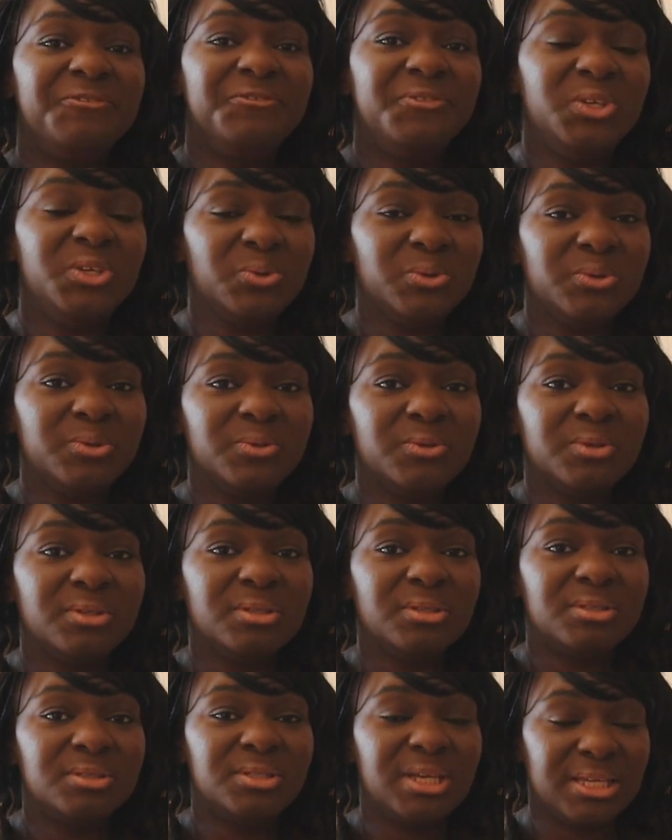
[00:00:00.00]
if
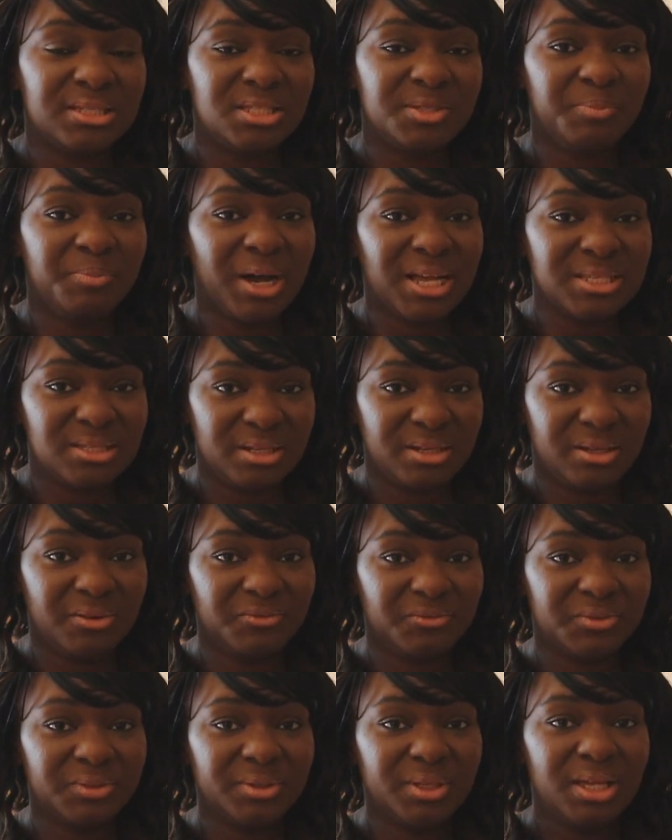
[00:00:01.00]
you test
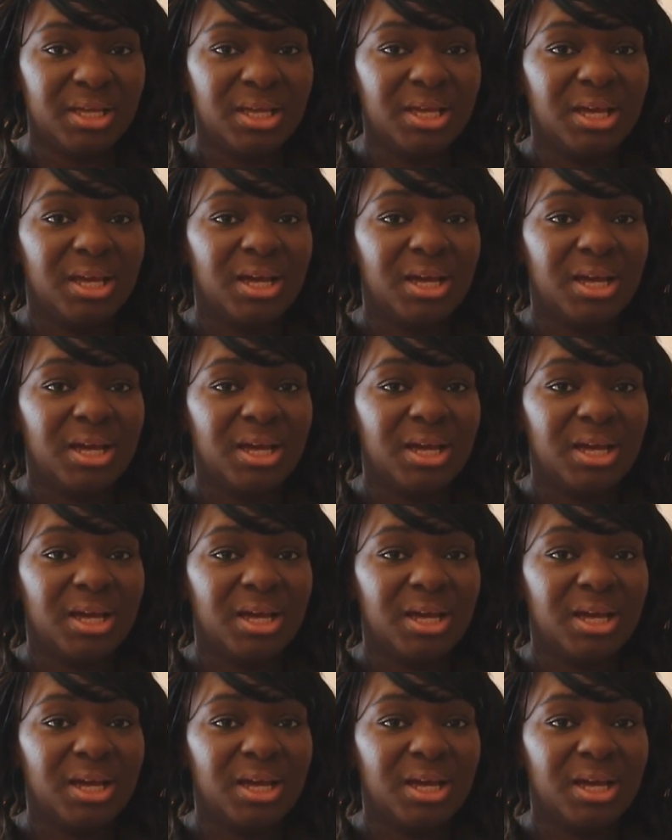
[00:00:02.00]
positive.